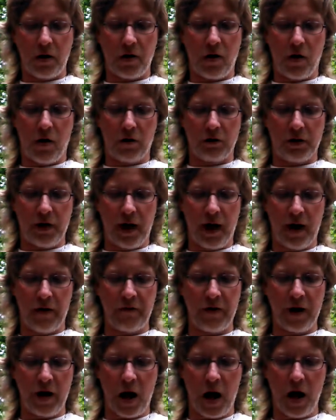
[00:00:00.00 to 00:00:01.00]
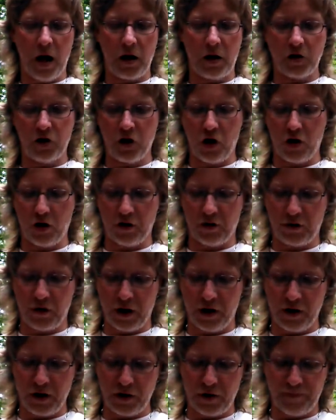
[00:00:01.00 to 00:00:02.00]
called Heaven Dark
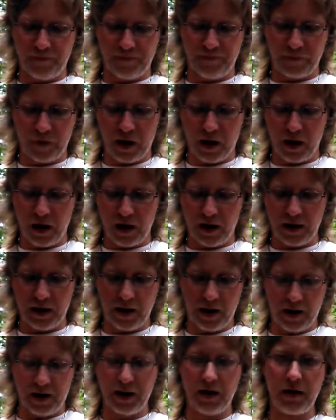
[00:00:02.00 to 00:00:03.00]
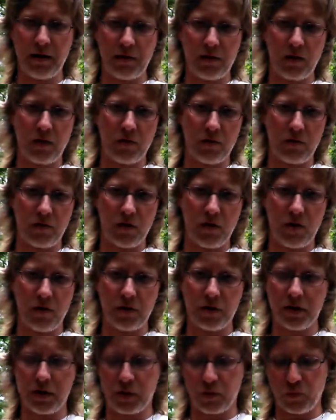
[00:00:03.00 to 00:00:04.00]
Thunder. Now I didn't
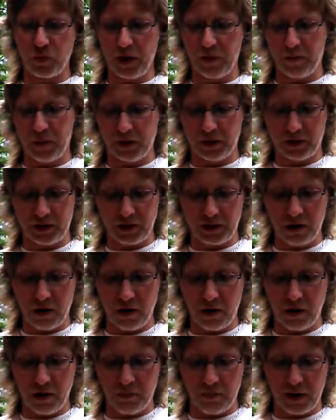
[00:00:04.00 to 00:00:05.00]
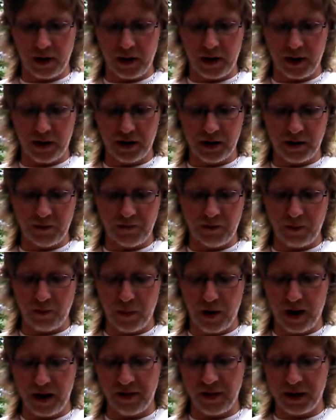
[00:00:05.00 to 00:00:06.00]
notice this when I picked the cigar up, but it has a
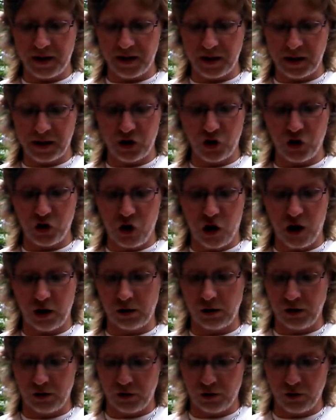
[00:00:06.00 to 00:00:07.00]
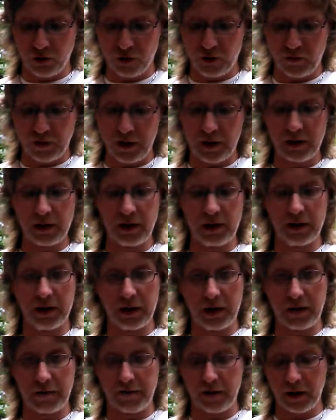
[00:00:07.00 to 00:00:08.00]
footband that says chocolate, so evidently this
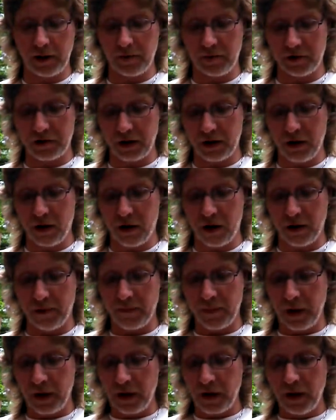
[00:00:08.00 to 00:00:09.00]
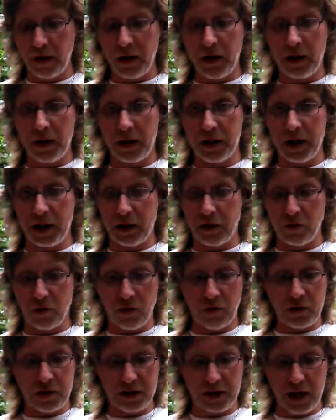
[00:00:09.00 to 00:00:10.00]
is a flavored cigar. It is a
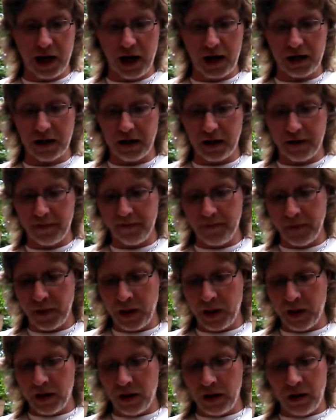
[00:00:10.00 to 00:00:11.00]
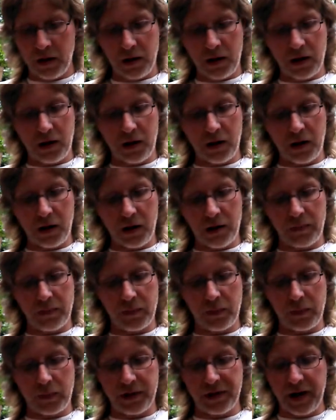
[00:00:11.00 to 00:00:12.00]
Corona size,
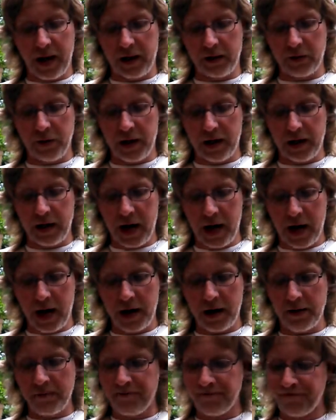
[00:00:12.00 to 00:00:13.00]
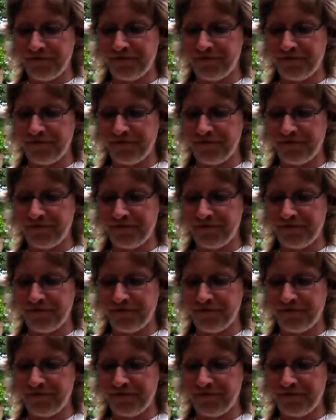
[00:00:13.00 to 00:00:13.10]
$1.89.